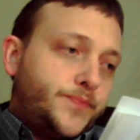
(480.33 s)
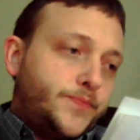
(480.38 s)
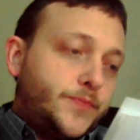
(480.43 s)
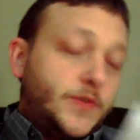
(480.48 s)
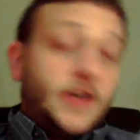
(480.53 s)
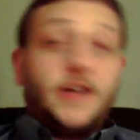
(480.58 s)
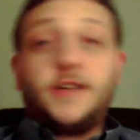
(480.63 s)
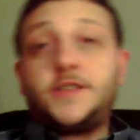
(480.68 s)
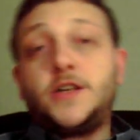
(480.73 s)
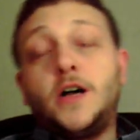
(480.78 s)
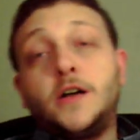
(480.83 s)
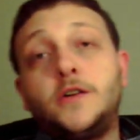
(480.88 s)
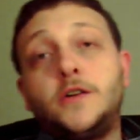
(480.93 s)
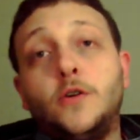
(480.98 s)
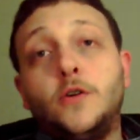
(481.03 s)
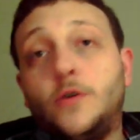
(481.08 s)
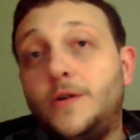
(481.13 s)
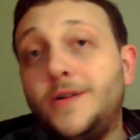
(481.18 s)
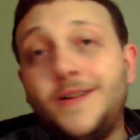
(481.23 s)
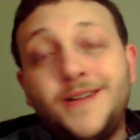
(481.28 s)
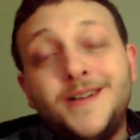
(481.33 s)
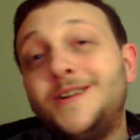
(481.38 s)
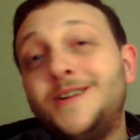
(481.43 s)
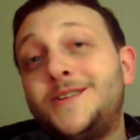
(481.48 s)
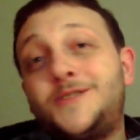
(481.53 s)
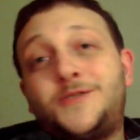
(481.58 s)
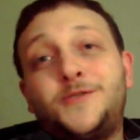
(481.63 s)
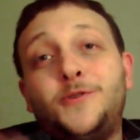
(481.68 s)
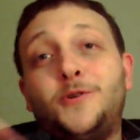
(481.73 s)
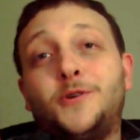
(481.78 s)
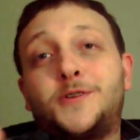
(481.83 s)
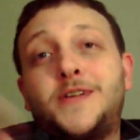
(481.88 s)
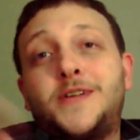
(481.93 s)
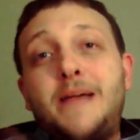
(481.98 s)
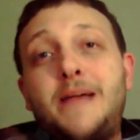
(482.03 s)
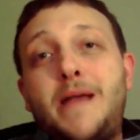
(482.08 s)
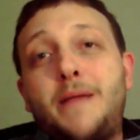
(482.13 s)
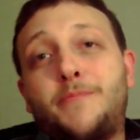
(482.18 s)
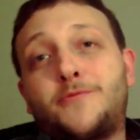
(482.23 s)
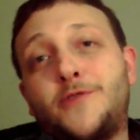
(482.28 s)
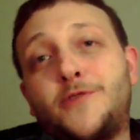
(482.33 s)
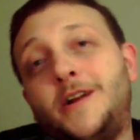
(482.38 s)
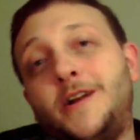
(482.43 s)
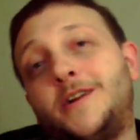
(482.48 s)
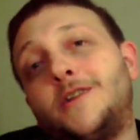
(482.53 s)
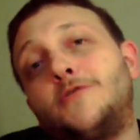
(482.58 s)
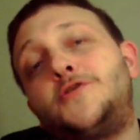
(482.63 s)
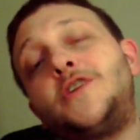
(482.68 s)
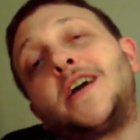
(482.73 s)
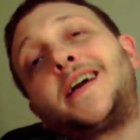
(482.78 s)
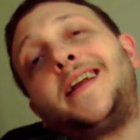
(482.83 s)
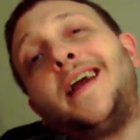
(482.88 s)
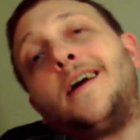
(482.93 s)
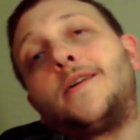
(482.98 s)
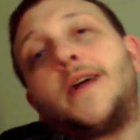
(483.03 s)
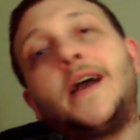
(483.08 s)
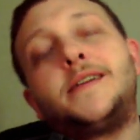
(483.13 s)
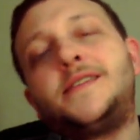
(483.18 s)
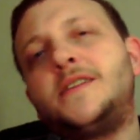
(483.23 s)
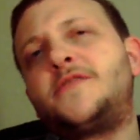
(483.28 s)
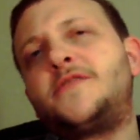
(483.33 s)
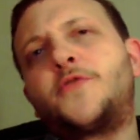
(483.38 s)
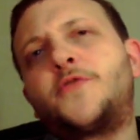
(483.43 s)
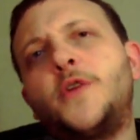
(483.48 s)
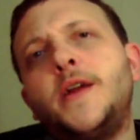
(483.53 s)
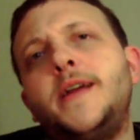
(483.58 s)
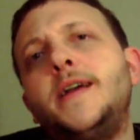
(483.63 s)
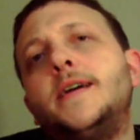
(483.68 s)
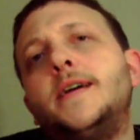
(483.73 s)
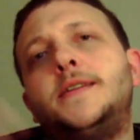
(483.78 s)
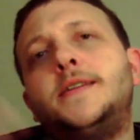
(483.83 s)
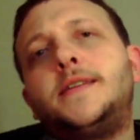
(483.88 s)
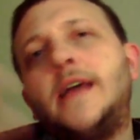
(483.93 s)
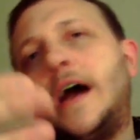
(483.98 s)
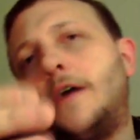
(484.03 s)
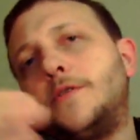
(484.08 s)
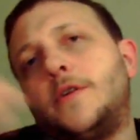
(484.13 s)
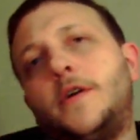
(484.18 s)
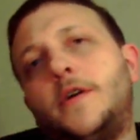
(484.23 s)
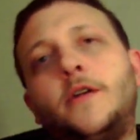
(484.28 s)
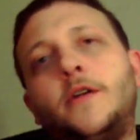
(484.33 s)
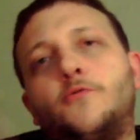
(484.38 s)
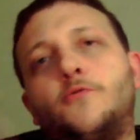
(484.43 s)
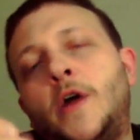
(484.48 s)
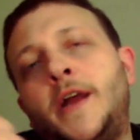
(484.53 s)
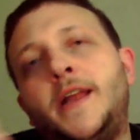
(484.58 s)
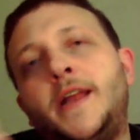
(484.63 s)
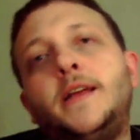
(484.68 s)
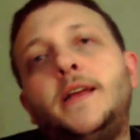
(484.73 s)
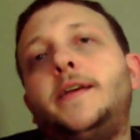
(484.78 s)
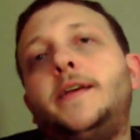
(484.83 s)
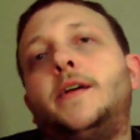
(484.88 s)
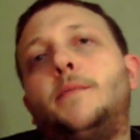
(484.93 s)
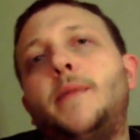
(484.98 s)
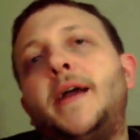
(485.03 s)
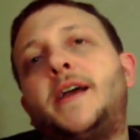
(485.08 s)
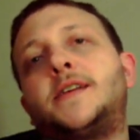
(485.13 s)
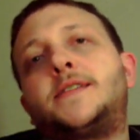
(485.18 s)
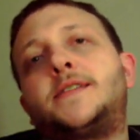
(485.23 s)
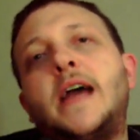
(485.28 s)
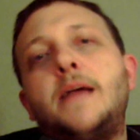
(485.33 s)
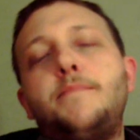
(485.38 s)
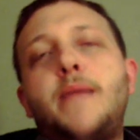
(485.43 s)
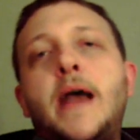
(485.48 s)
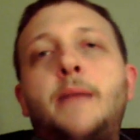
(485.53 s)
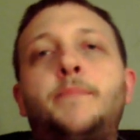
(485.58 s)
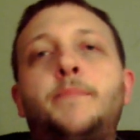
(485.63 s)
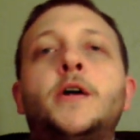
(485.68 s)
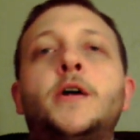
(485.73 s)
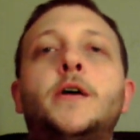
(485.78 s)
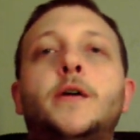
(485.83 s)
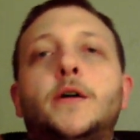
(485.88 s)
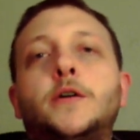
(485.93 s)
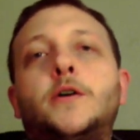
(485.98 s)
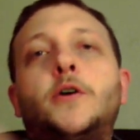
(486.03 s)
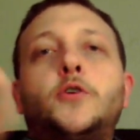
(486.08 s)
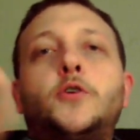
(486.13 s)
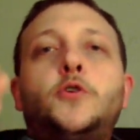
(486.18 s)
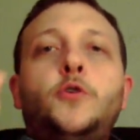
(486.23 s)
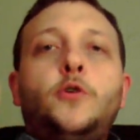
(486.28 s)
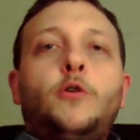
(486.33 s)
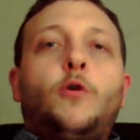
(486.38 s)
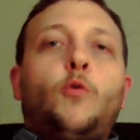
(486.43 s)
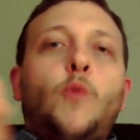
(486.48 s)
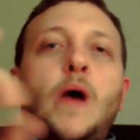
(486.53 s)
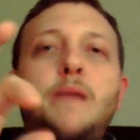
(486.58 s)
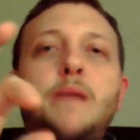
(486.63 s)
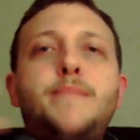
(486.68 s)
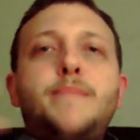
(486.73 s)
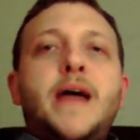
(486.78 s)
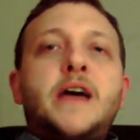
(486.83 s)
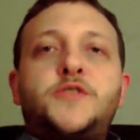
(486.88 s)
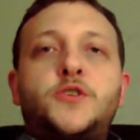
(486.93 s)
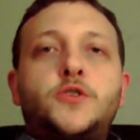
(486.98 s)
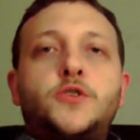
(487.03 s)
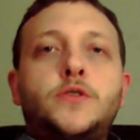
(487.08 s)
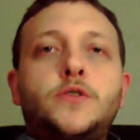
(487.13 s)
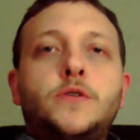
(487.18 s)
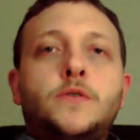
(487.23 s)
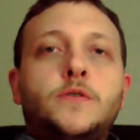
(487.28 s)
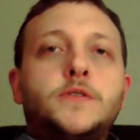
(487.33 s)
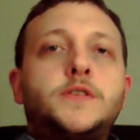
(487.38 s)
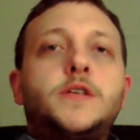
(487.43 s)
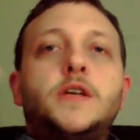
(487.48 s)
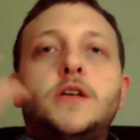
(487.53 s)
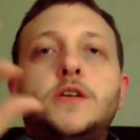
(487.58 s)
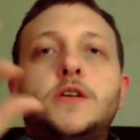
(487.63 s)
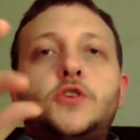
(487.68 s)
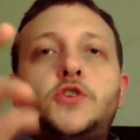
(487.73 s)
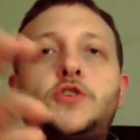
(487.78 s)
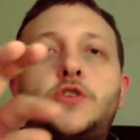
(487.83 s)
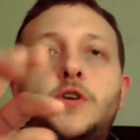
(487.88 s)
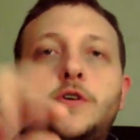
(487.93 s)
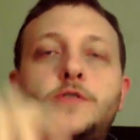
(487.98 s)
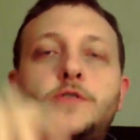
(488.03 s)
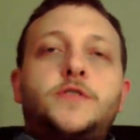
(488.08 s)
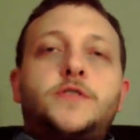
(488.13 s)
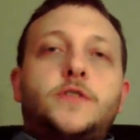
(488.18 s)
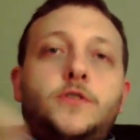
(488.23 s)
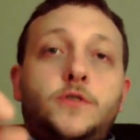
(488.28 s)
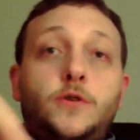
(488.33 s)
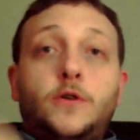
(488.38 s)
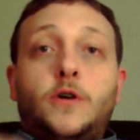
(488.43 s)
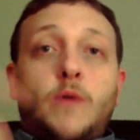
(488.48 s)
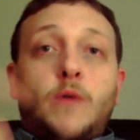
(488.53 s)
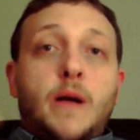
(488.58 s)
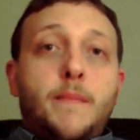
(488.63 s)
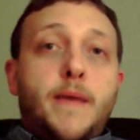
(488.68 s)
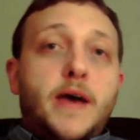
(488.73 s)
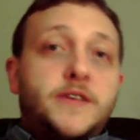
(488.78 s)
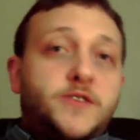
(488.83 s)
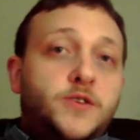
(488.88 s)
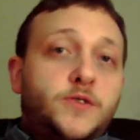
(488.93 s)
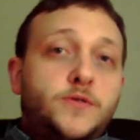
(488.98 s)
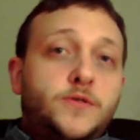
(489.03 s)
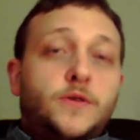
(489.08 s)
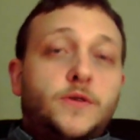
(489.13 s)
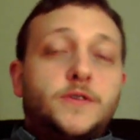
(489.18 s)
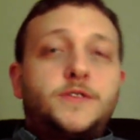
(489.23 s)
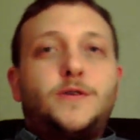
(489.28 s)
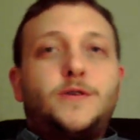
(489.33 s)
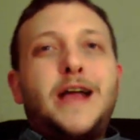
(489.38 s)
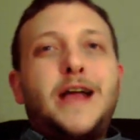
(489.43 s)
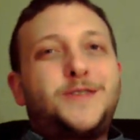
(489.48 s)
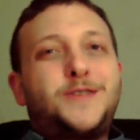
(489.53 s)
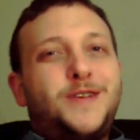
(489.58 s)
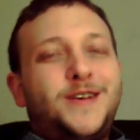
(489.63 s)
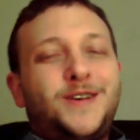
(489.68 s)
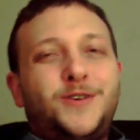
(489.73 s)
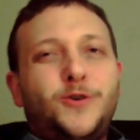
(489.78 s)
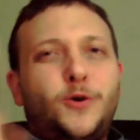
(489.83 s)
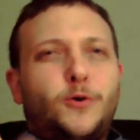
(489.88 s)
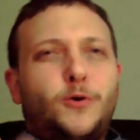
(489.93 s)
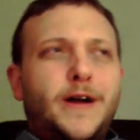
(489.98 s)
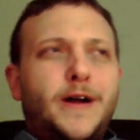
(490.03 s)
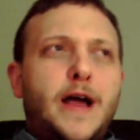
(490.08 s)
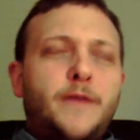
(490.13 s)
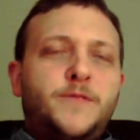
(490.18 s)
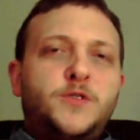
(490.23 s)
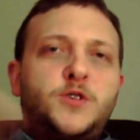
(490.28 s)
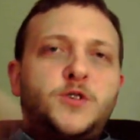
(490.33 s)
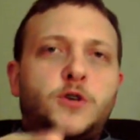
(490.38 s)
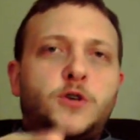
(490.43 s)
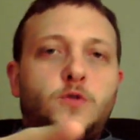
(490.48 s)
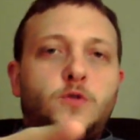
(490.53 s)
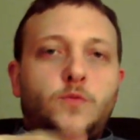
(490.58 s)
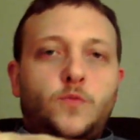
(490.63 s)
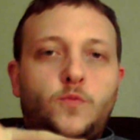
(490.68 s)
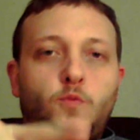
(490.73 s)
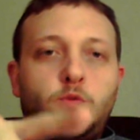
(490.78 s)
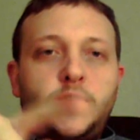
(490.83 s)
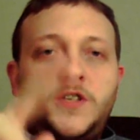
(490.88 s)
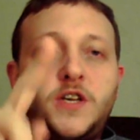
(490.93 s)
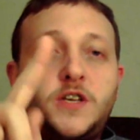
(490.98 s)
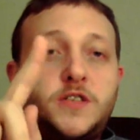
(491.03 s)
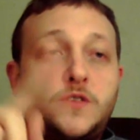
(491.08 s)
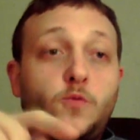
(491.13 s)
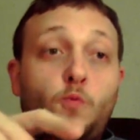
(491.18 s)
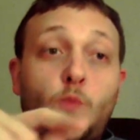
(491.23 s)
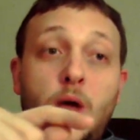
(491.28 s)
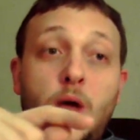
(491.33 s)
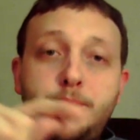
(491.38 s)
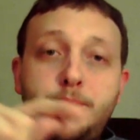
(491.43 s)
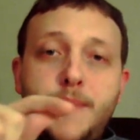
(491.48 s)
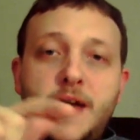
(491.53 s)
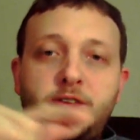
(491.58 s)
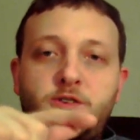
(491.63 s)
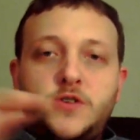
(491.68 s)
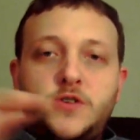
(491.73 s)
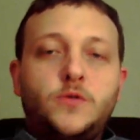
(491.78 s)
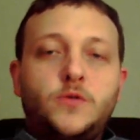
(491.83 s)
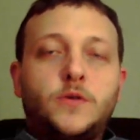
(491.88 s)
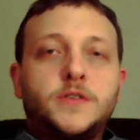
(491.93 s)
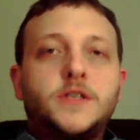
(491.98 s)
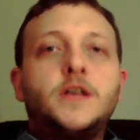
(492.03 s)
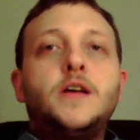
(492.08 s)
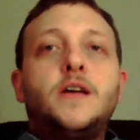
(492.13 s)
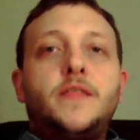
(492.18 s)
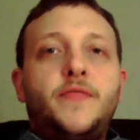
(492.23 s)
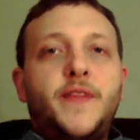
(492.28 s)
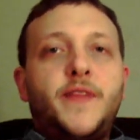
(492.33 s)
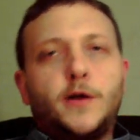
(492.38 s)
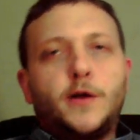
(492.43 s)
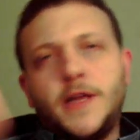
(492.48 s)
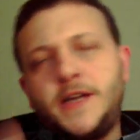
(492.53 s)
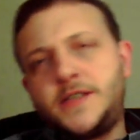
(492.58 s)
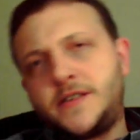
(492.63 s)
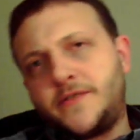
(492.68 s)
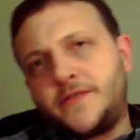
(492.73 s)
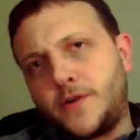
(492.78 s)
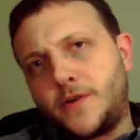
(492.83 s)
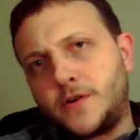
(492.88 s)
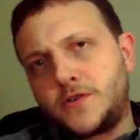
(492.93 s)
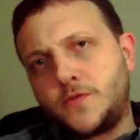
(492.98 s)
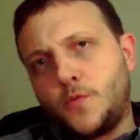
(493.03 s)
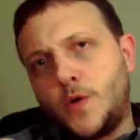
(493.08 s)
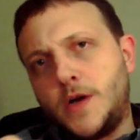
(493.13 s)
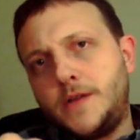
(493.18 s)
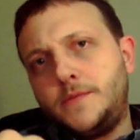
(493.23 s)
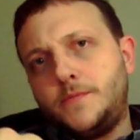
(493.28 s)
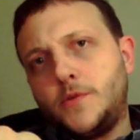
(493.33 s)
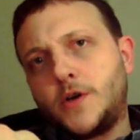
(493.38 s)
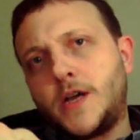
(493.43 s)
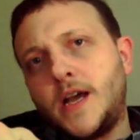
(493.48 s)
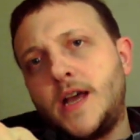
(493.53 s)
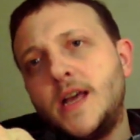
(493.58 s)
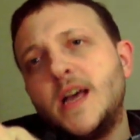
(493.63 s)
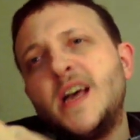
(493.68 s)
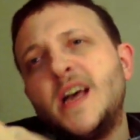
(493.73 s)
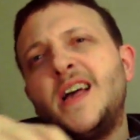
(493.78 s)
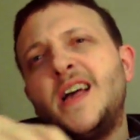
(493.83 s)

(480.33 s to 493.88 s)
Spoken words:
Yeah, it's on Google. It's Google Sitemap Creator. Go check it out, guys. It's free. Download it, run it. It'll make a sitemap. Go to Google Webmaster Tools. Search Google Webmaster Tools, or actually in Google right now, if you search just Webmaster Tools, there are links to first one. Okay.